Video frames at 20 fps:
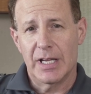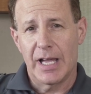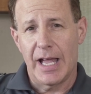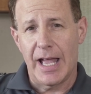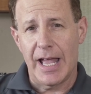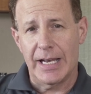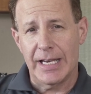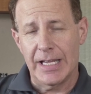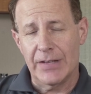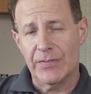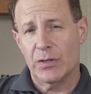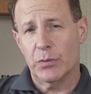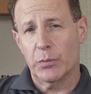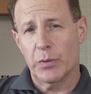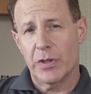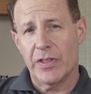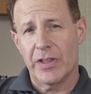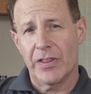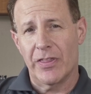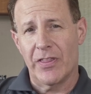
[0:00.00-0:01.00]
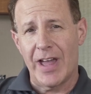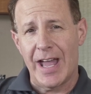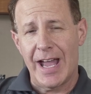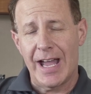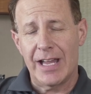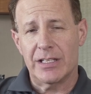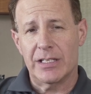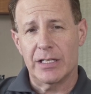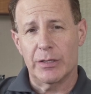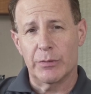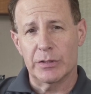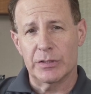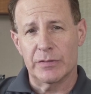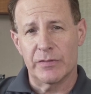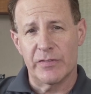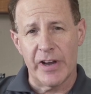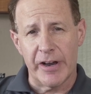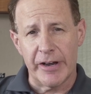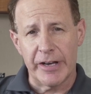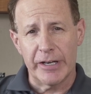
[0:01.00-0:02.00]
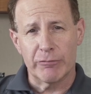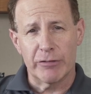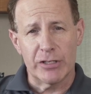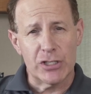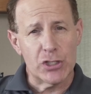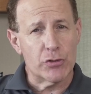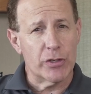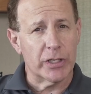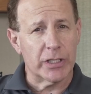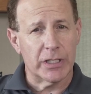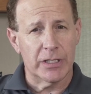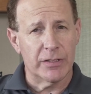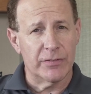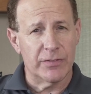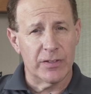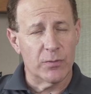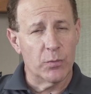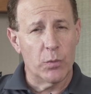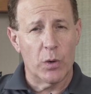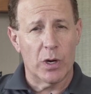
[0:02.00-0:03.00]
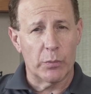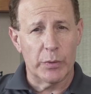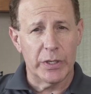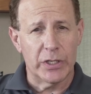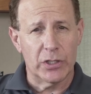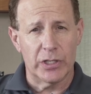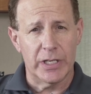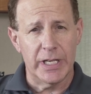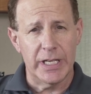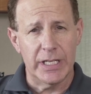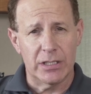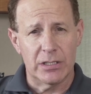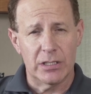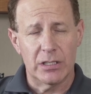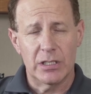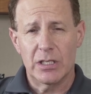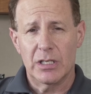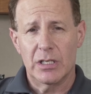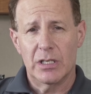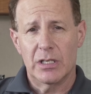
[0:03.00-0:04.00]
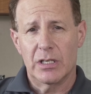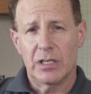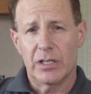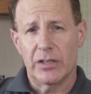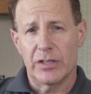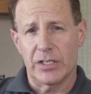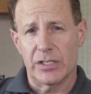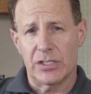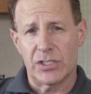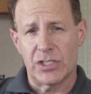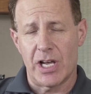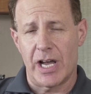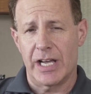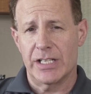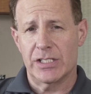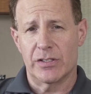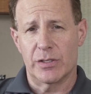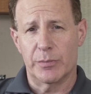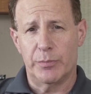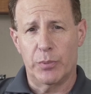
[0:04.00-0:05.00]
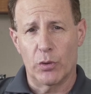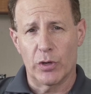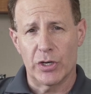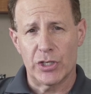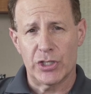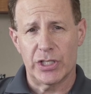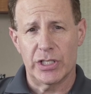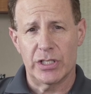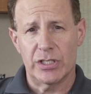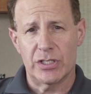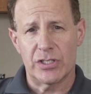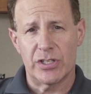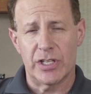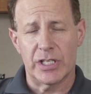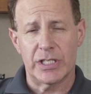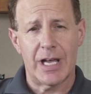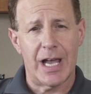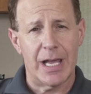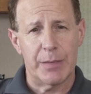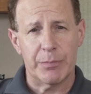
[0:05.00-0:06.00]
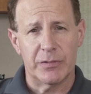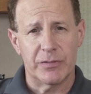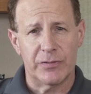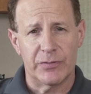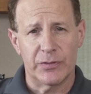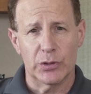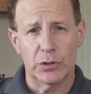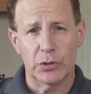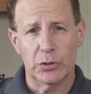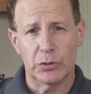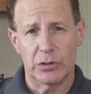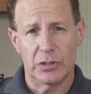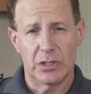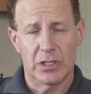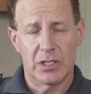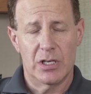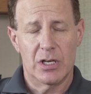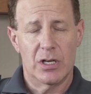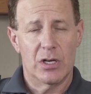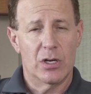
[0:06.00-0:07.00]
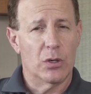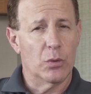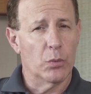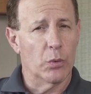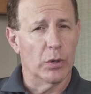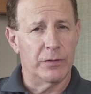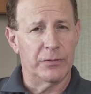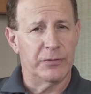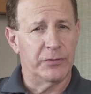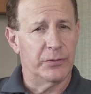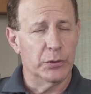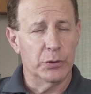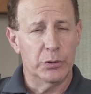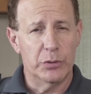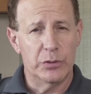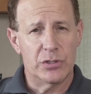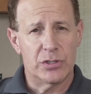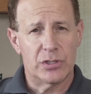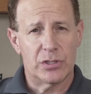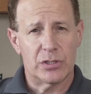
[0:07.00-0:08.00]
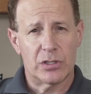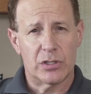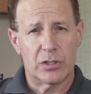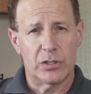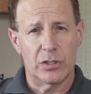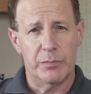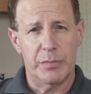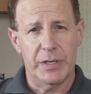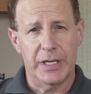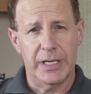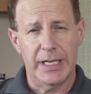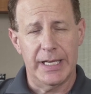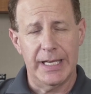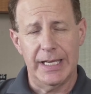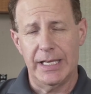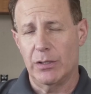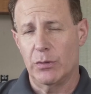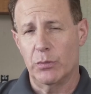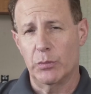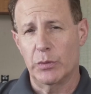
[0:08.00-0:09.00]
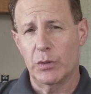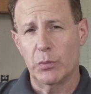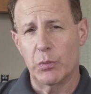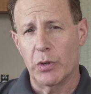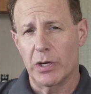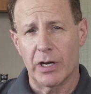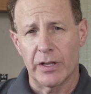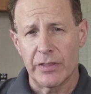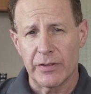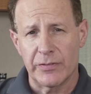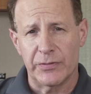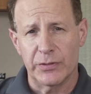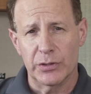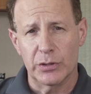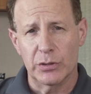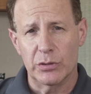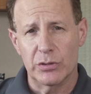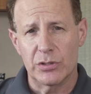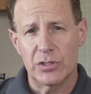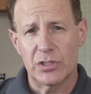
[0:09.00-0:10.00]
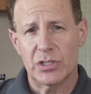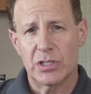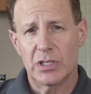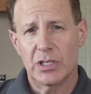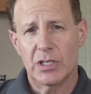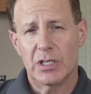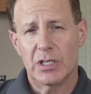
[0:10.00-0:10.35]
And even within that, it was very restrictive of what we could eat. The size of the portions, the type of food, what foods could be eaten with what other foods.